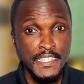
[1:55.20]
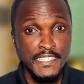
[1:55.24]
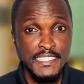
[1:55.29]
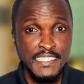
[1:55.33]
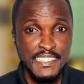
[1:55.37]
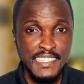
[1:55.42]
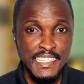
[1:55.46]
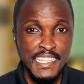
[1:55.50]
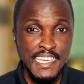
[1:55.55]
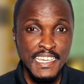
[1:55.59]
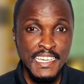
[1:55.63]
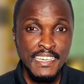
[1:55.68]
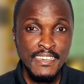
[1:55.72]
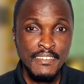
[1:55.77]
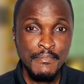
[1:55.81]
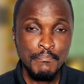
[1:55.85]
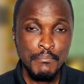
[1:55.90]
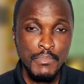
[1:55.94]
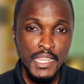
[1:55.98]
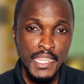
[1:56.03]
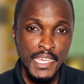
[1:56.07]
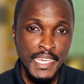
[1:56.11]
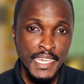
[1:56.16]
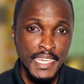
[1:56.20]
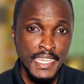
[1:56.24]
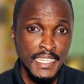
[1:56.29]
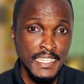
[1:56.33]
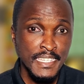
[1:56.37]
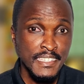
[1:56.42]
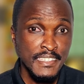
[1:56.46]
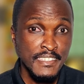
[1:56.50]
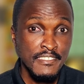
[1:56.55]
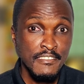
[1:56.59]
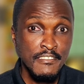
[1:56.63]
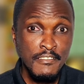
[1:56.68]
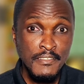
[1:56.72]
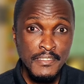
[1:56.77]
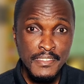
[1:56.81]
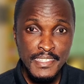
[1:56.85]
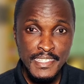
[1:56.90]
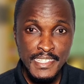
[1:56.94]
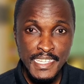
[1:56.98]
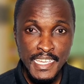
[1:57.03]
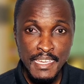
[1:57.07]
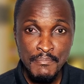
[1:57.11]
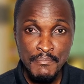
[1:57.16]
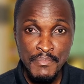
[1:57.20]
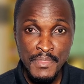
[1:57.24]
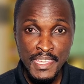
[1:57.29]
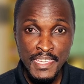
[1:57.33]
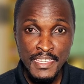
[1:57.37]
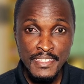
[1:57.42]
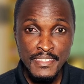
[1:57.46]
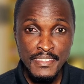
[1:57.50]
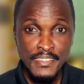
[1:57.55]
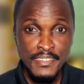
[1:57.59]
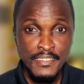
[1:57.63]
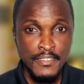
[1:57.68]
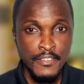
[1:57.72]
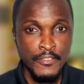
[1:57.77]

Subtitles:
First thing, please don't skip this.